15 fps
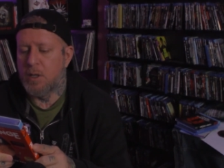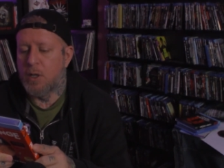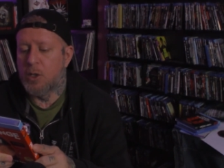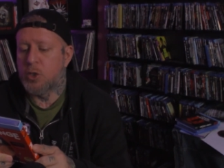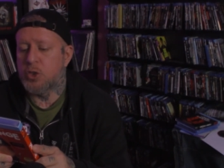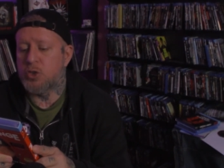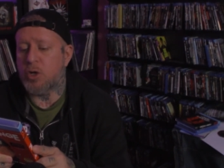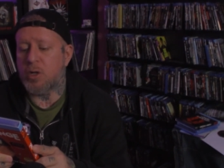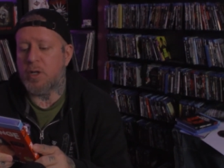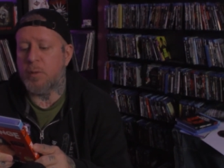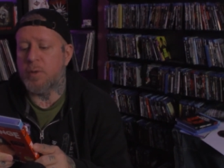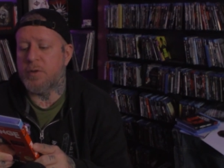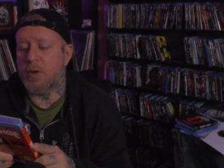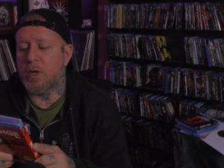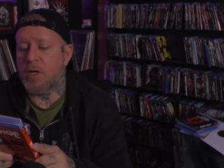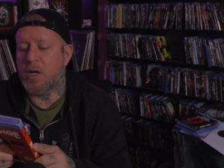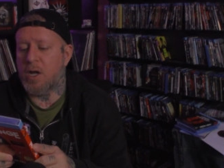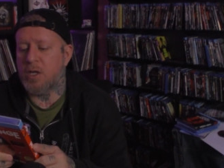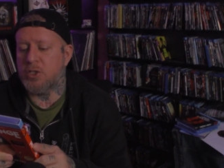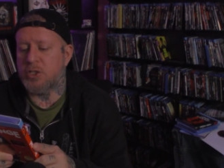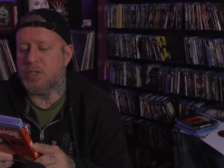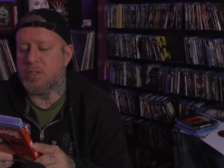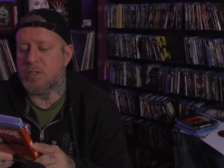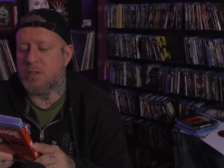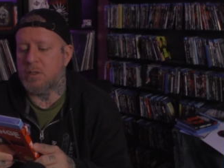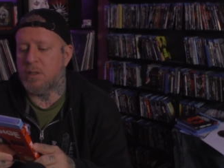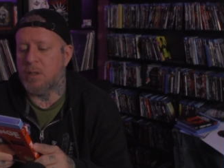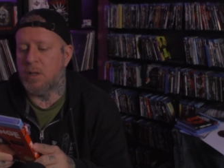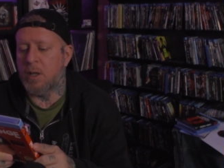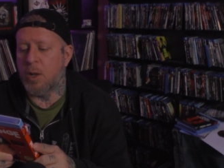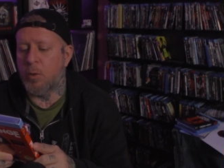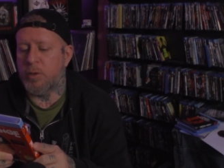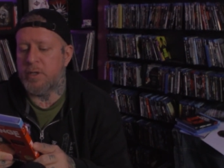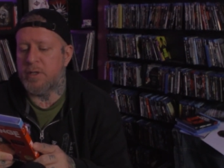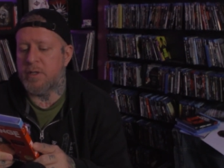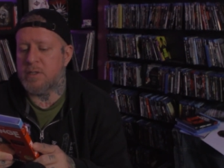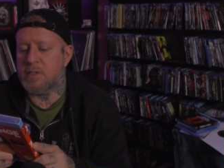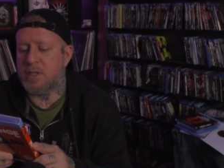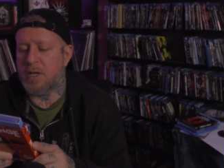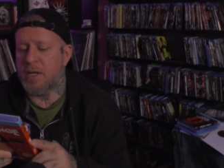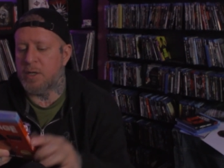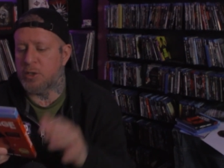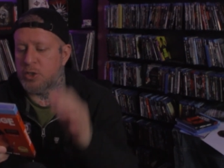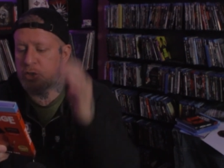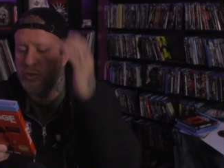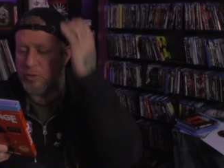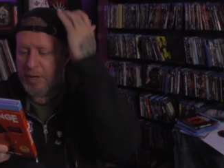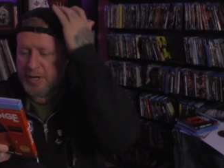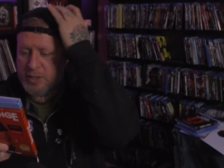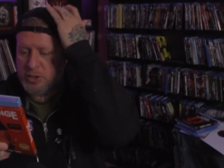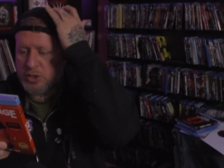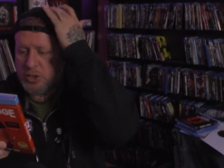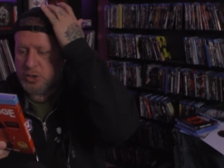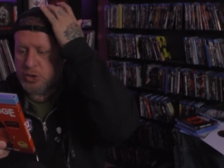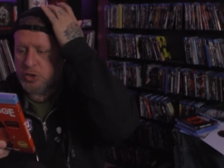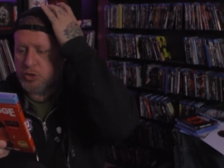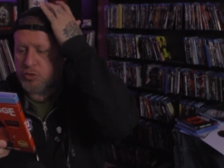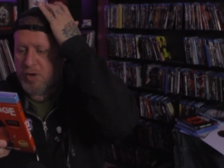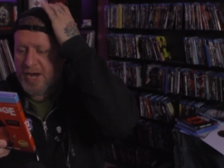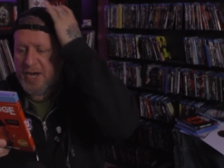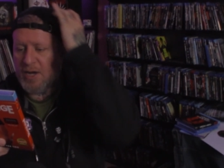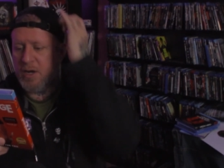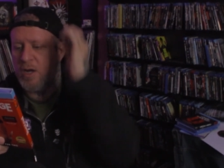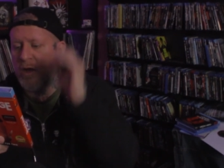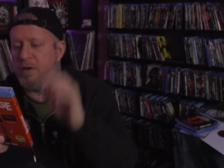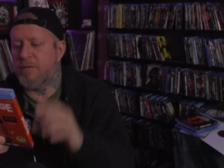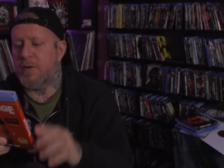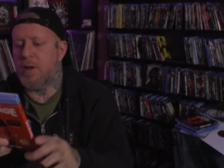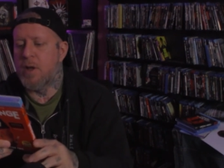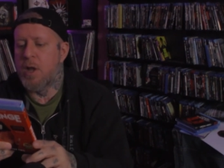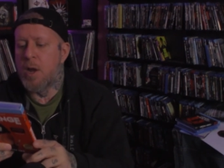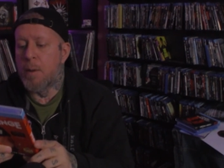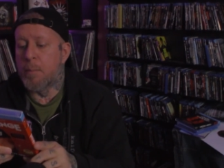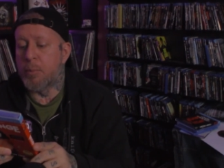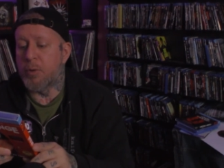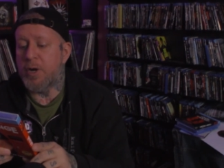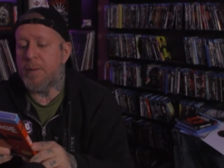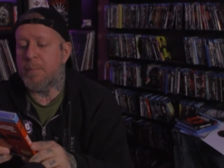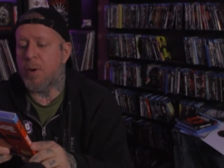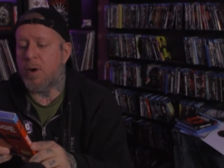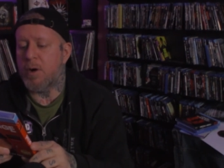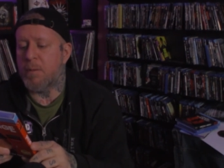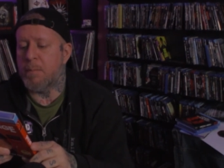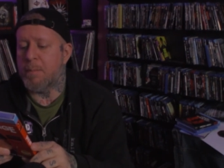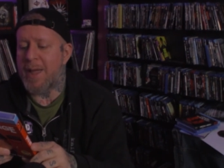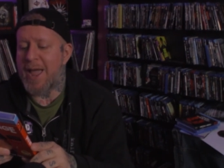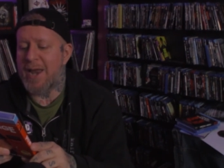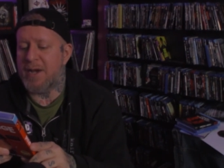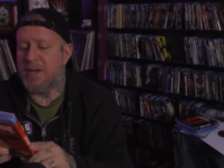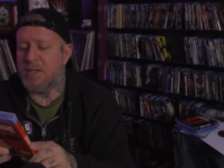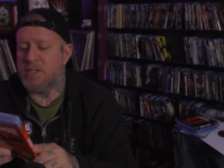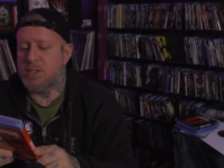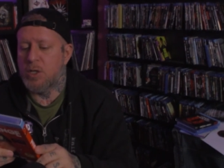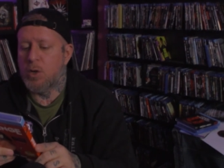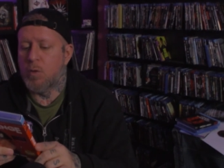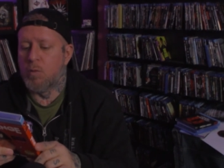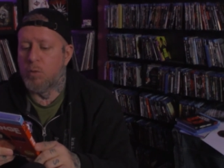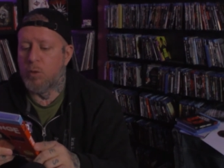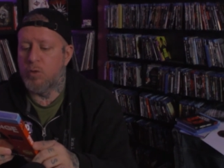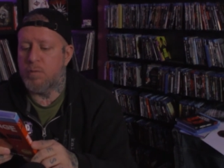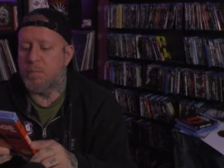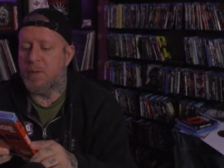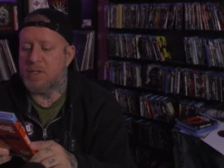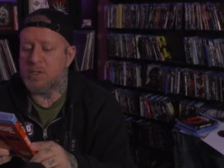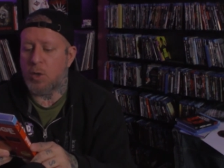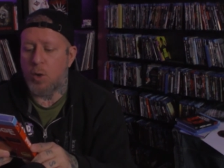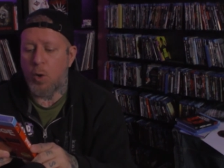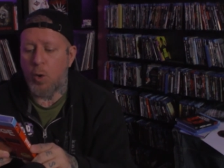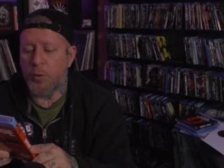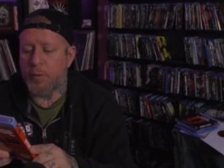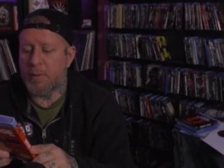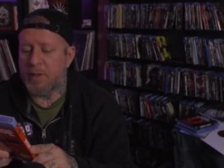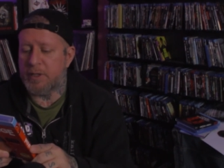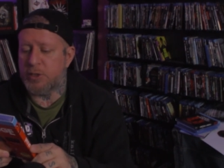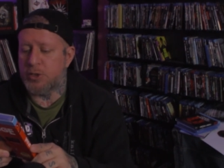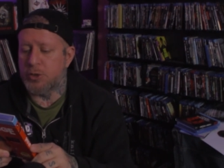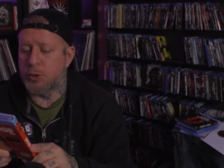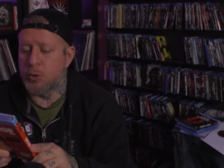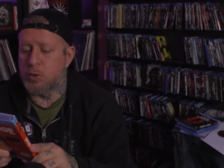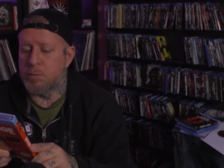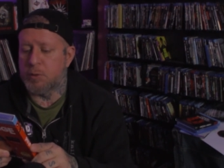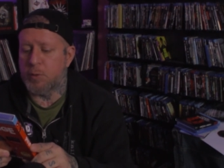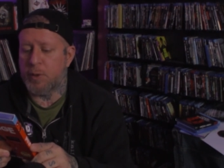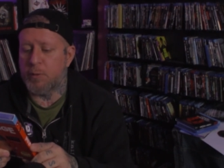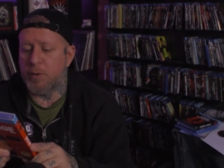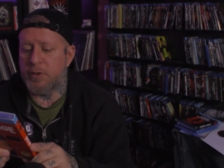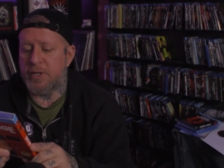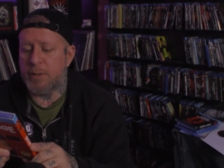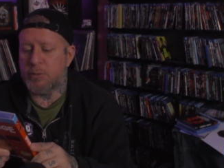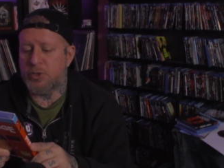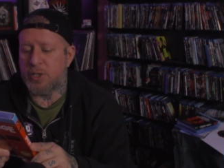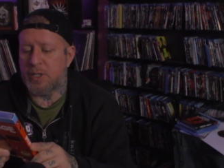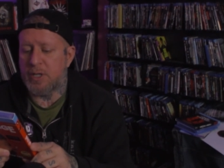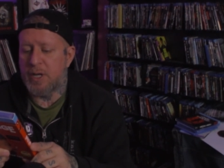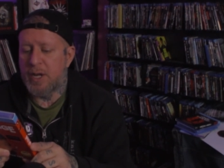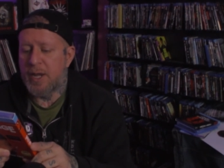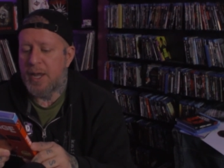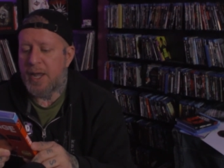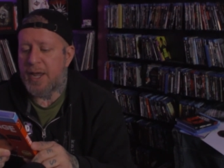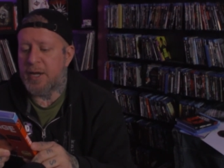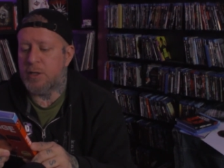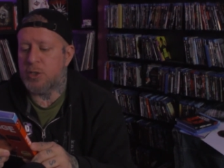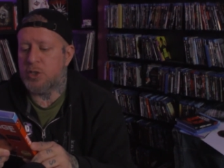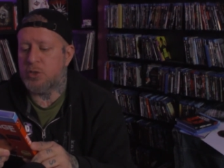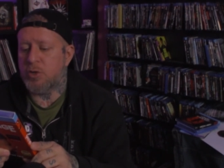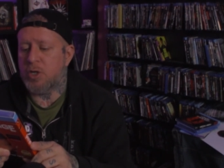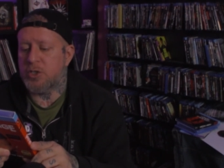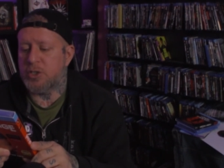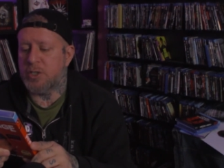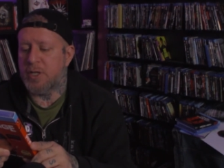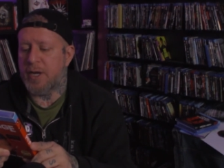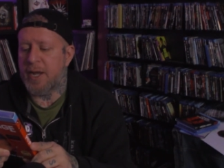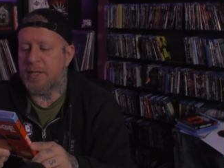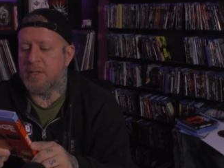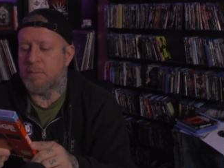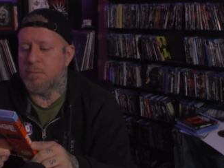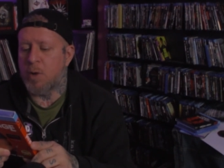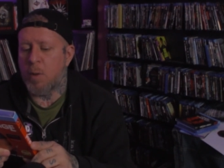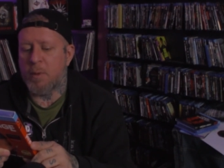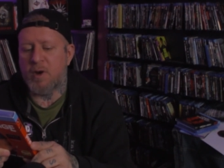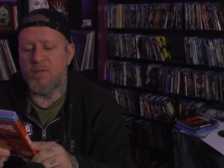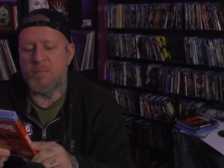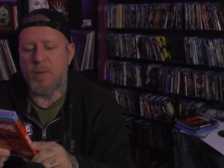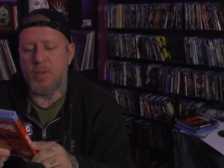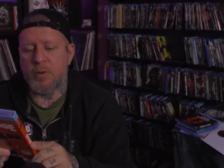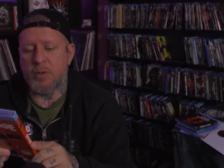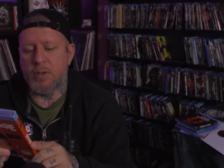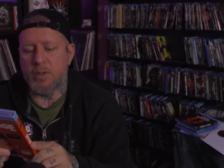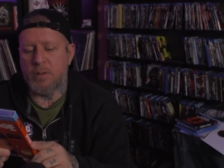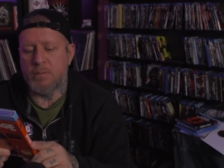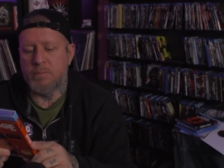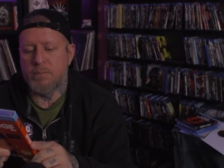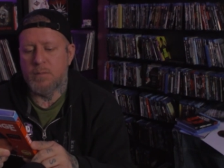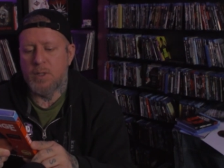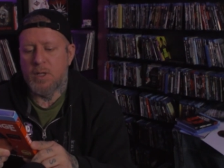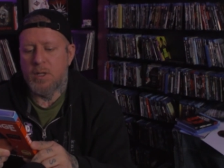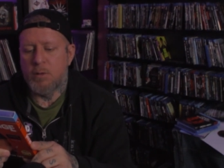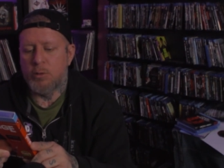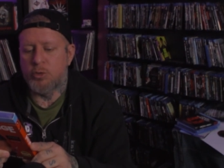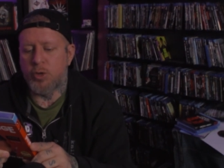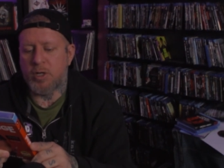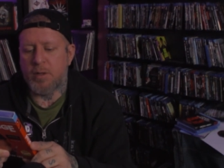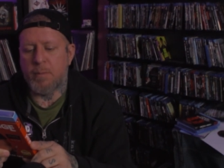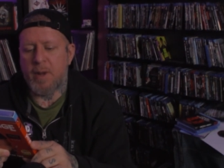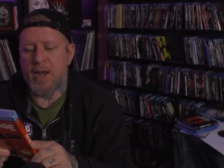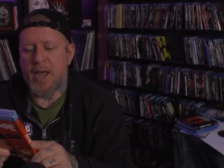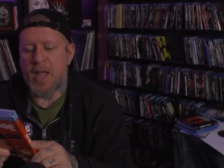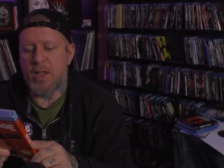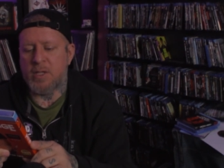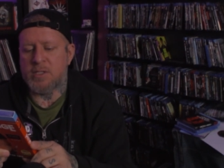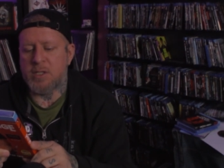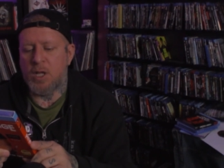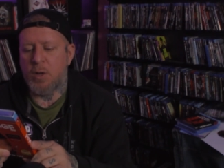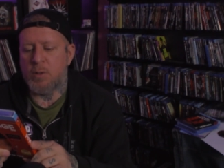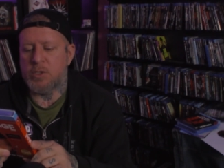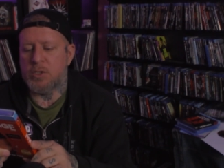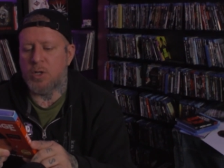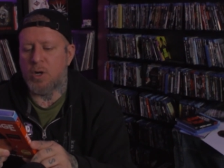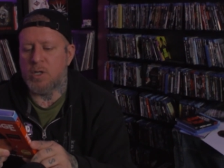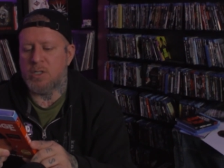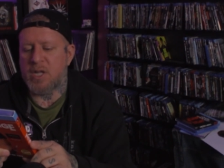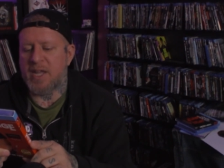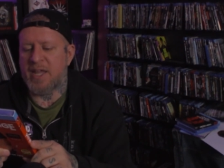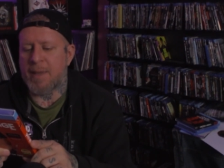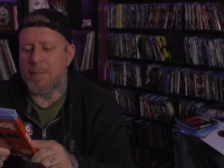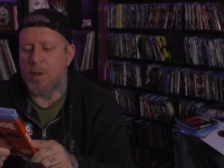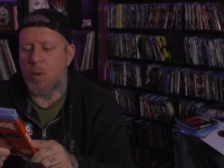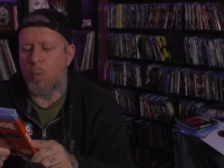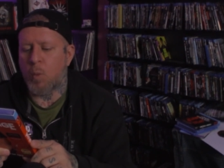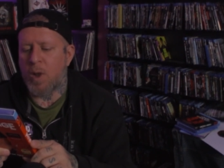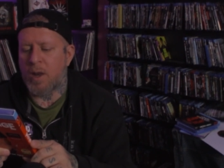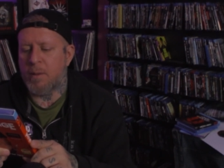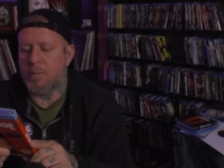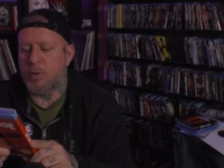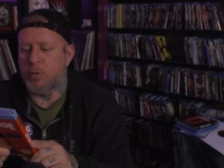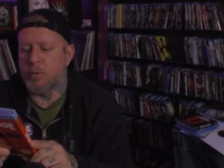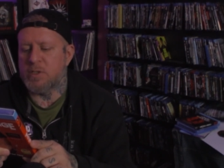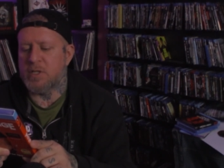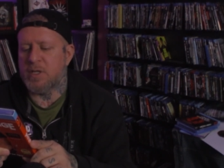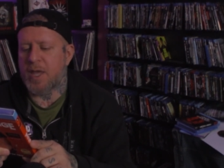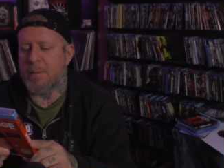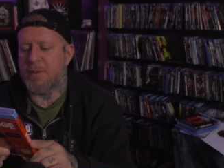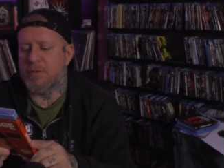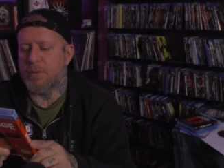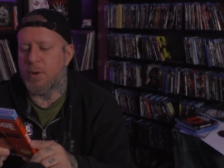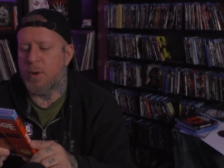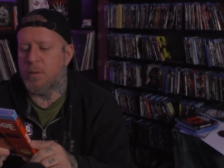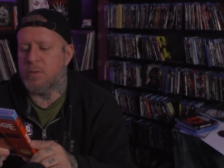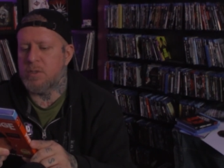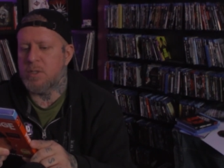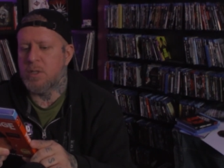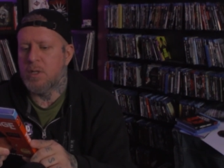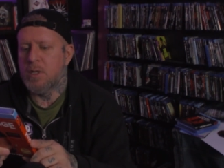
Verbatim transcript: Struggling with her conscience, loneliness, and a strange strain of prepartum madness, Ruth must ultimately choose between redemption and destruction at the moment of motherhood directed by Alice Lowe and stars Gemma Whelan, who is in Game of Thrones,